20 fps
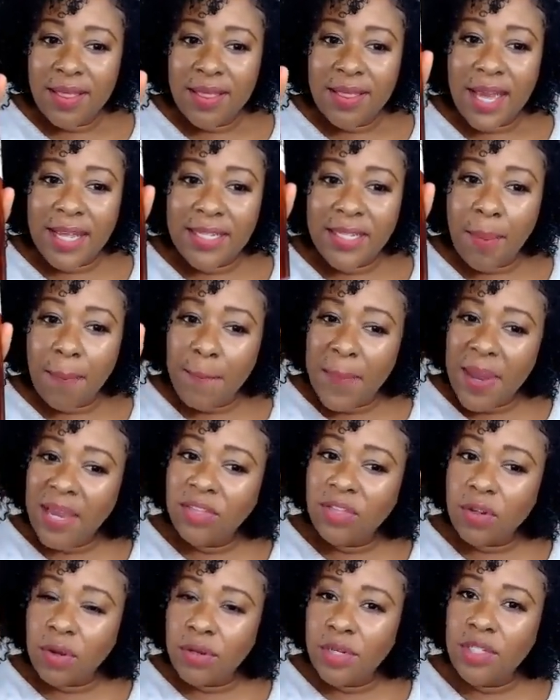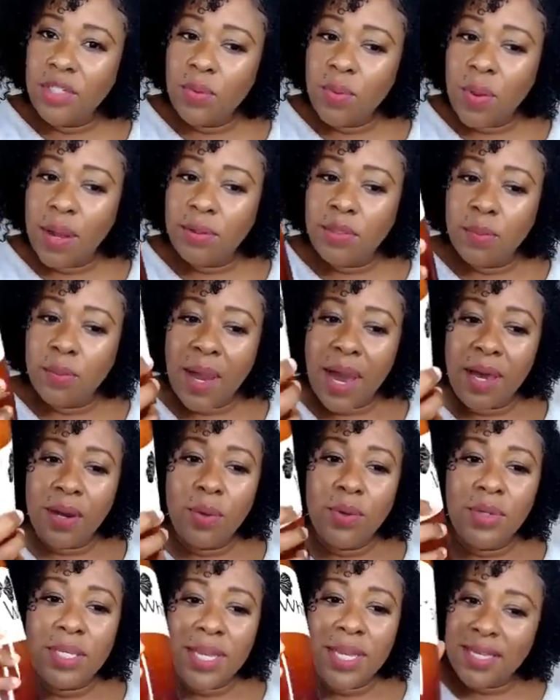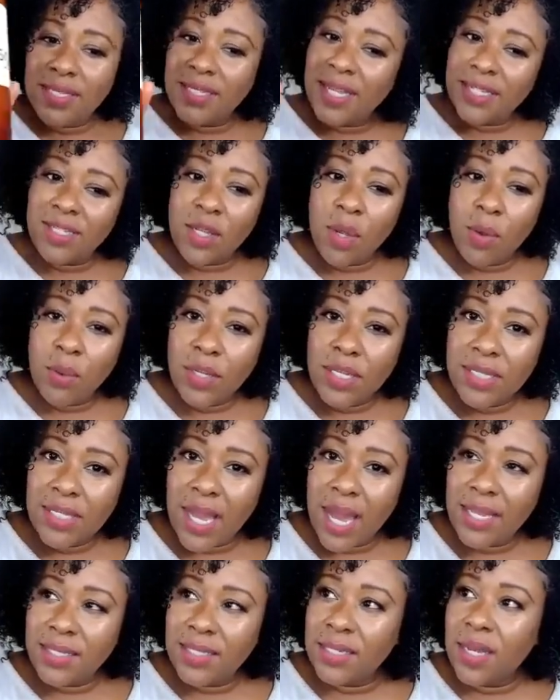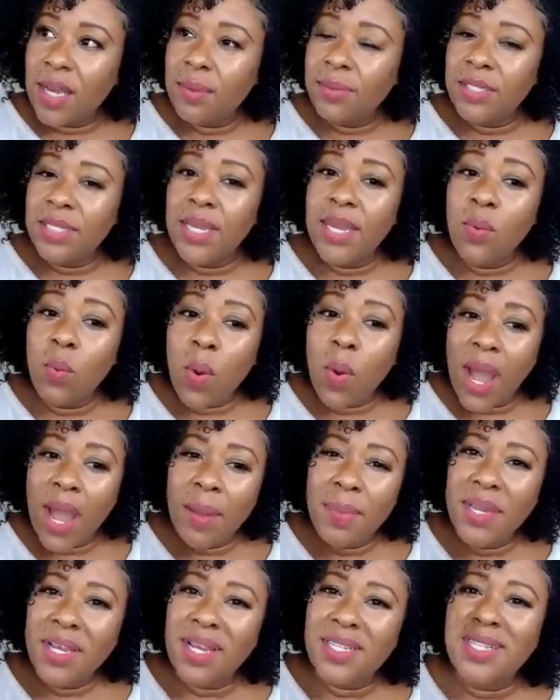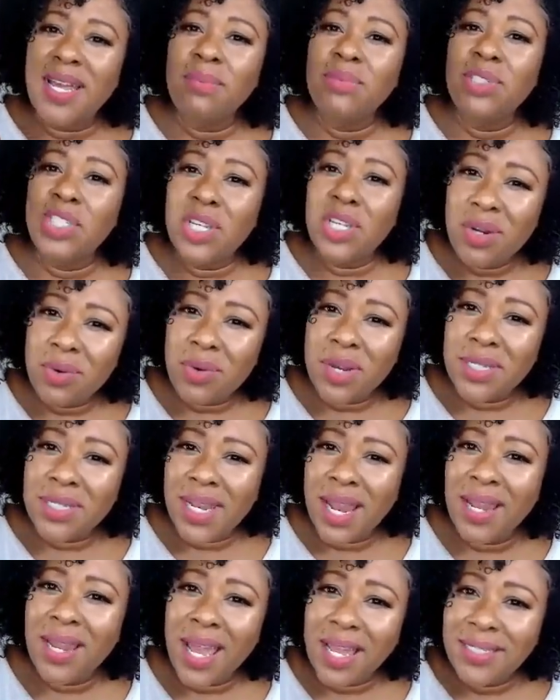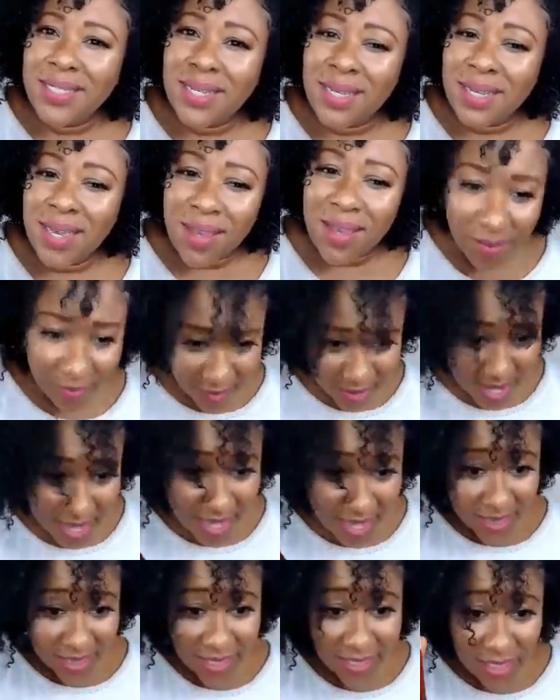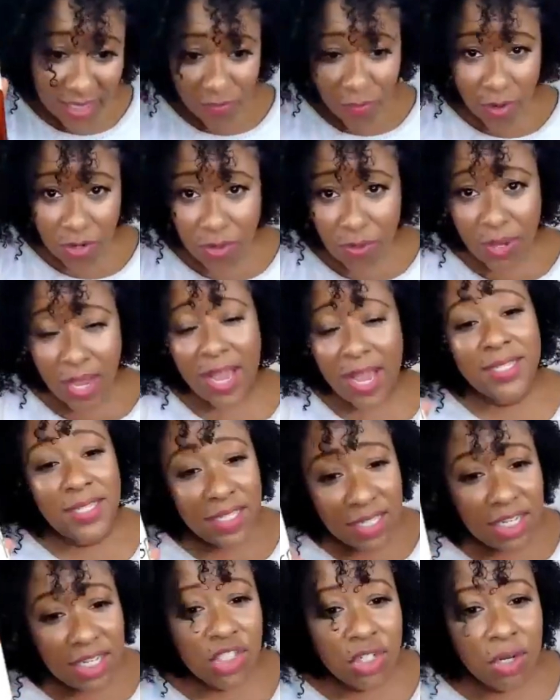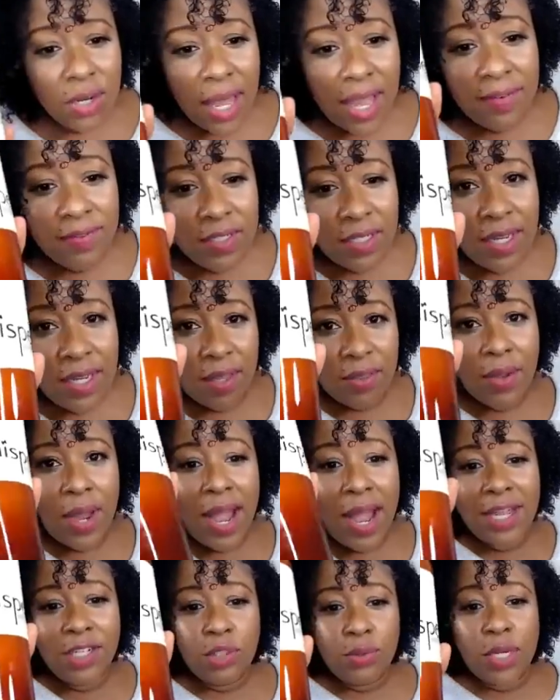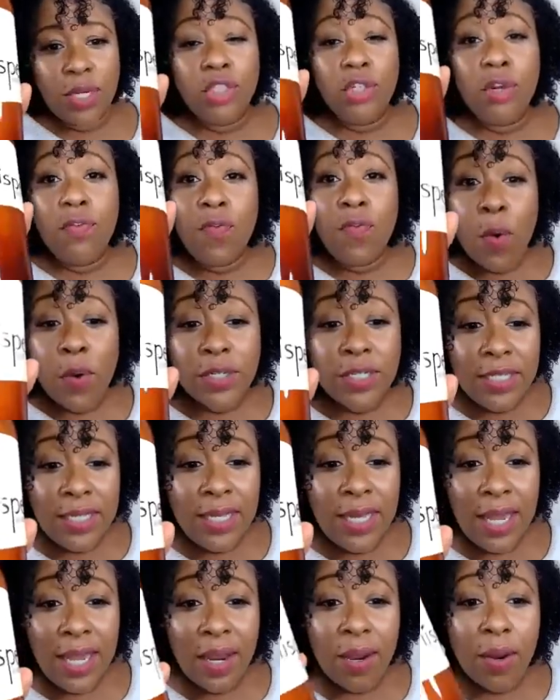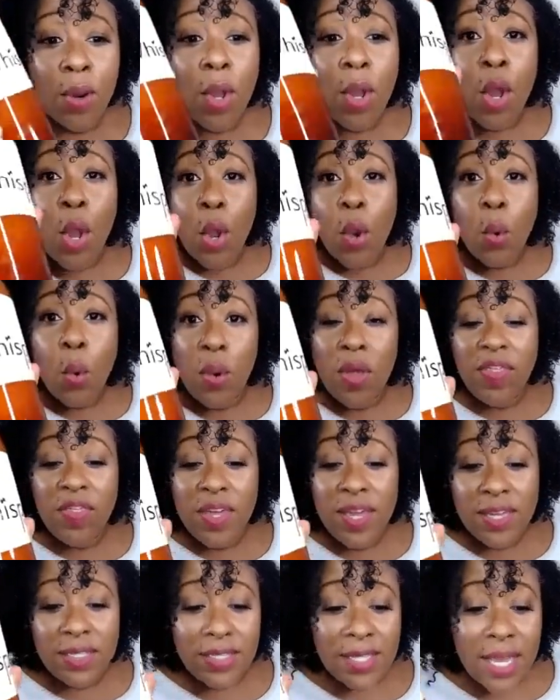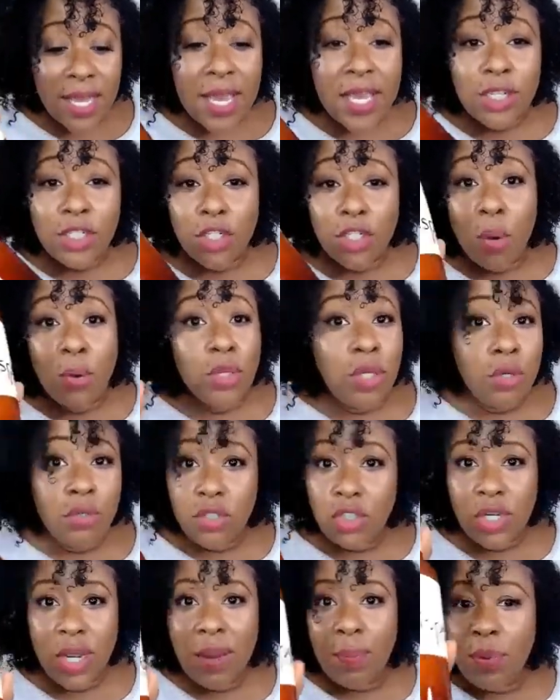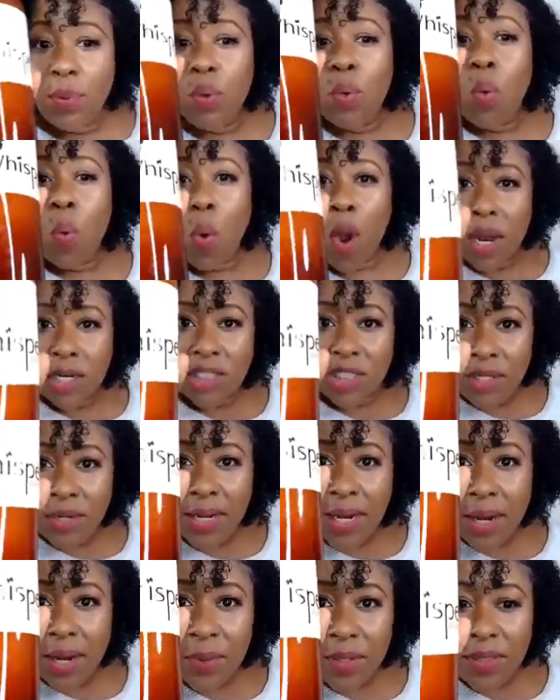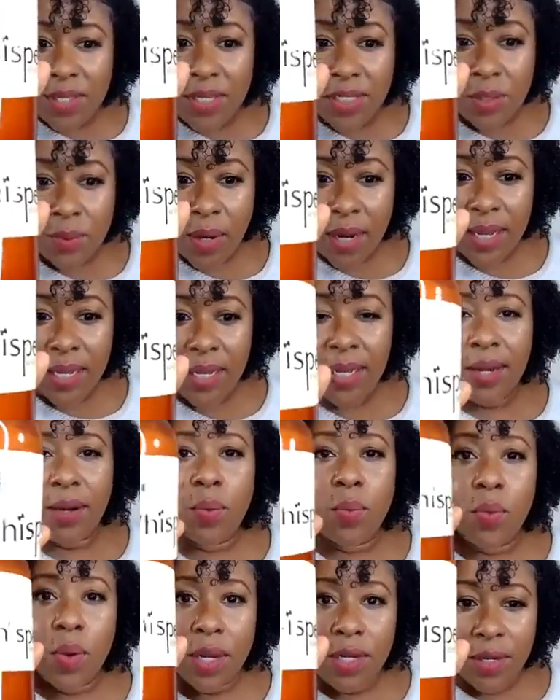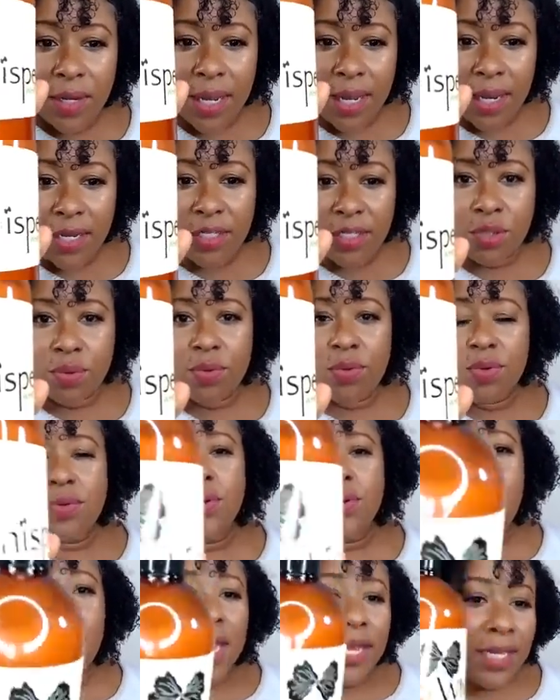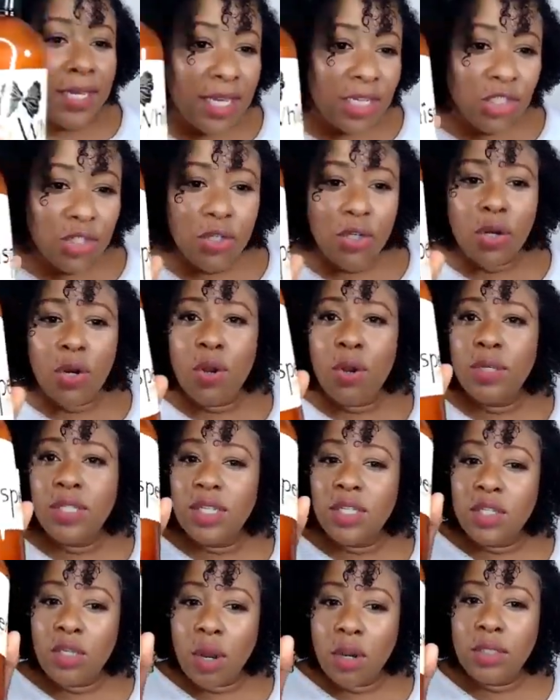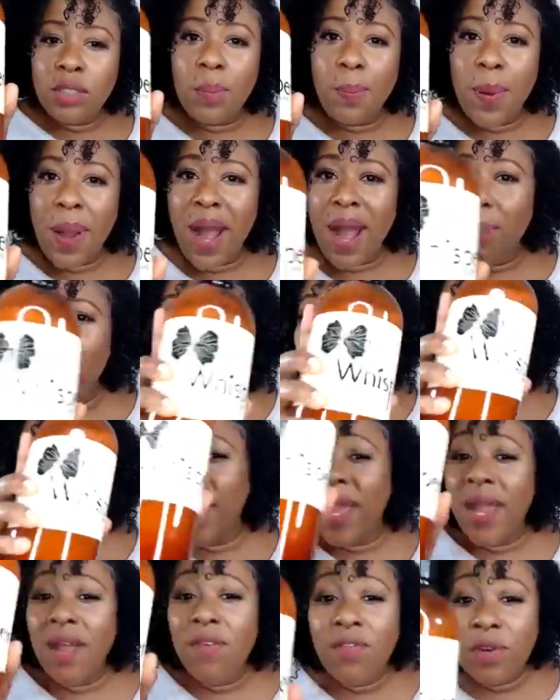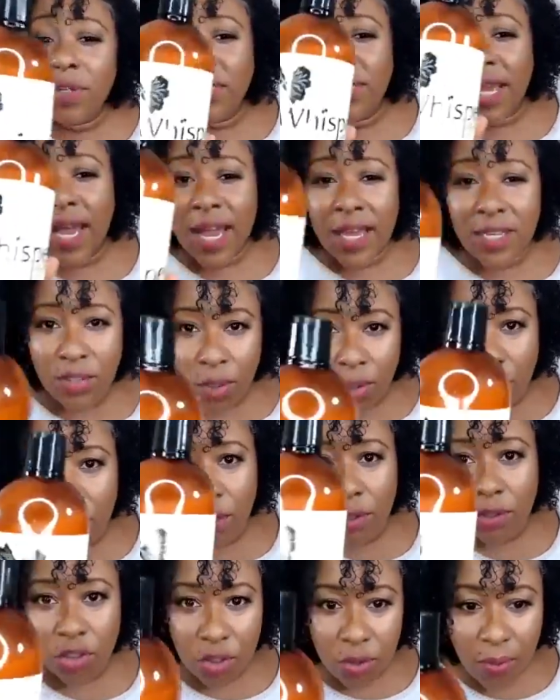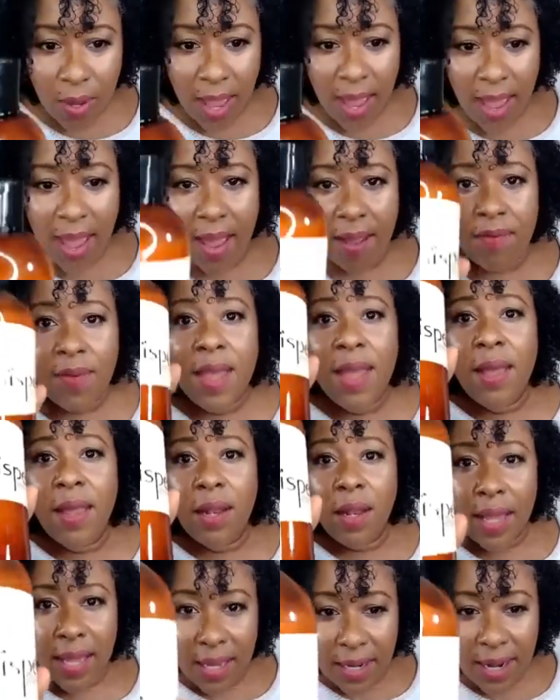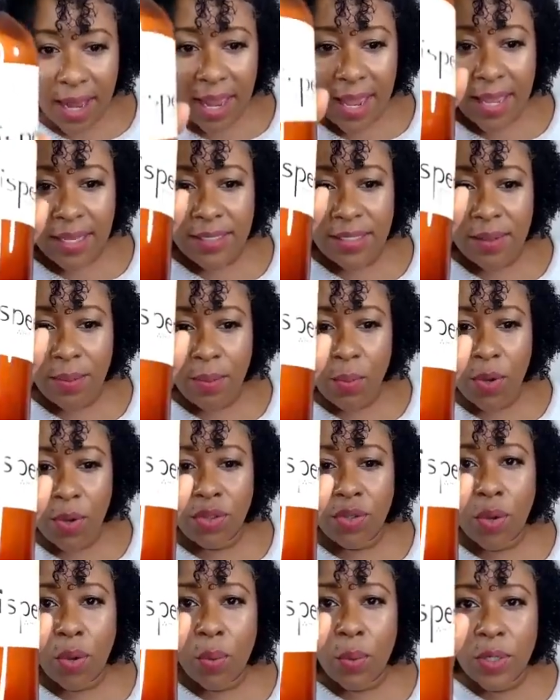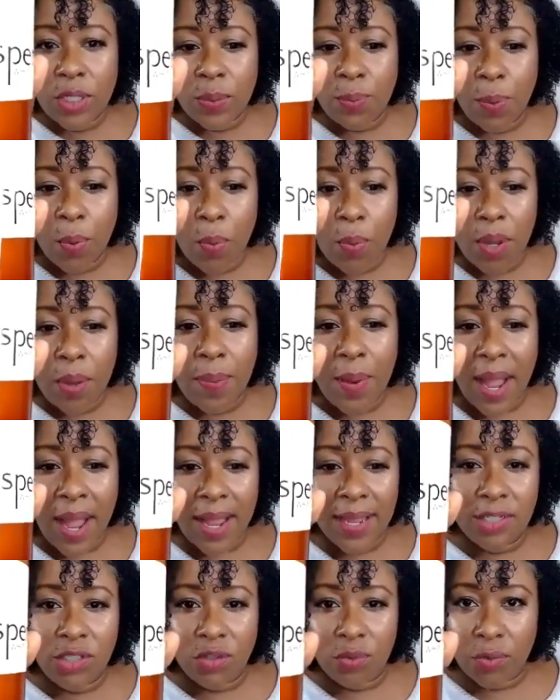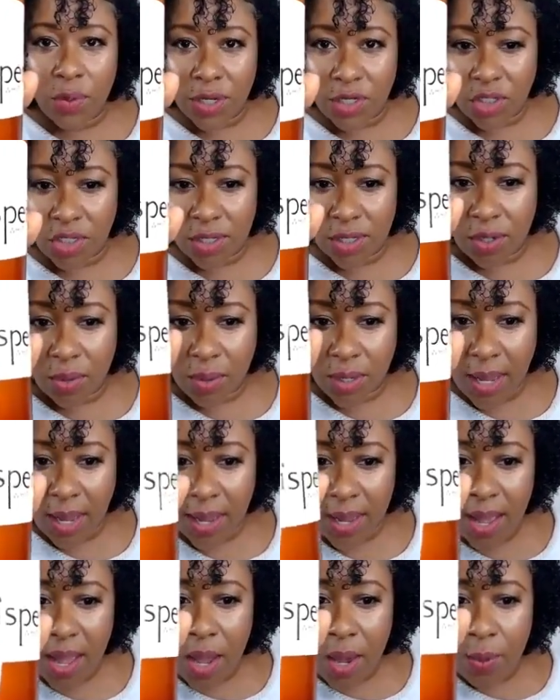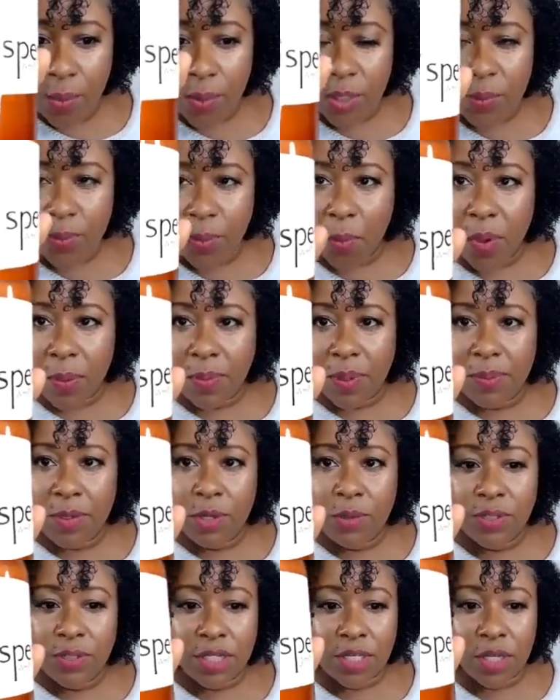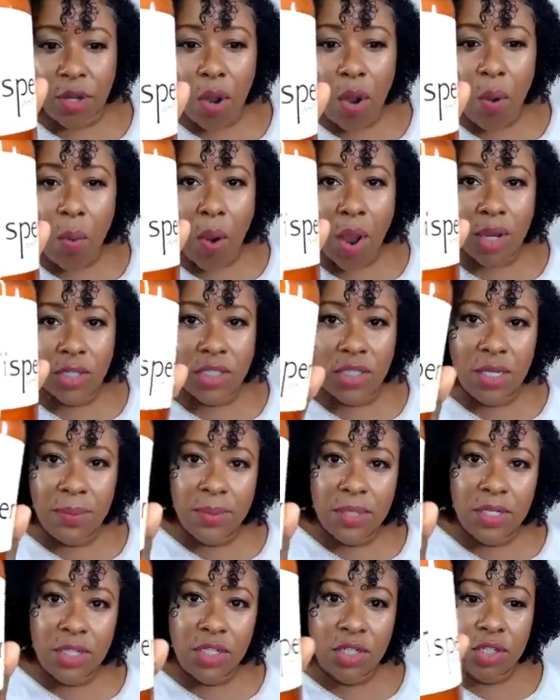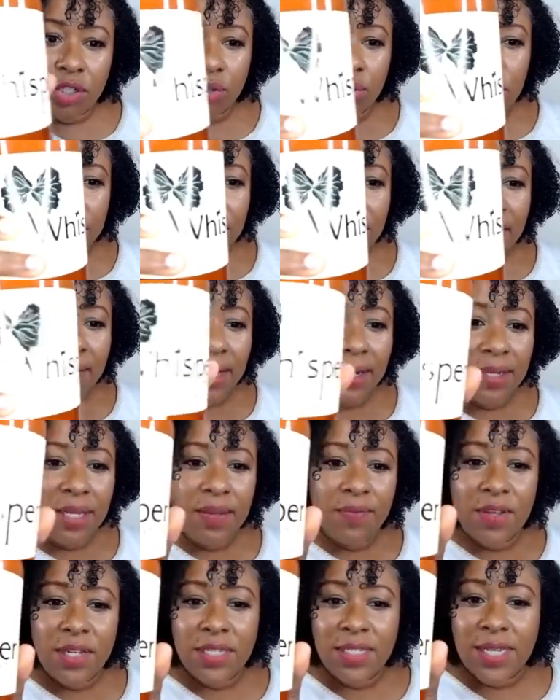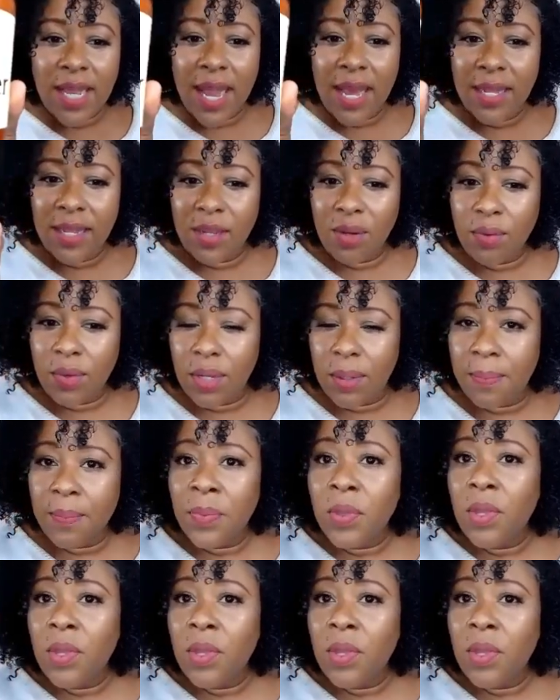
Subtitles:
that's a big 32-ounce bottle. Yes, that's the only size it comes in. Why? Because I'm generous and I like to give. This is for you guys to get your life together. Hydrate your 4C hair with this. Don't use shampoo. Wash your hair with this right here. Run your hands through. Get your curls to start to pop. Whatever size curls you have, enhance them with your Whisper Whip Hydration, okay? Whisper Whip can be used as a co-wash, deep conditioning treatment, and a leave-in styling cream.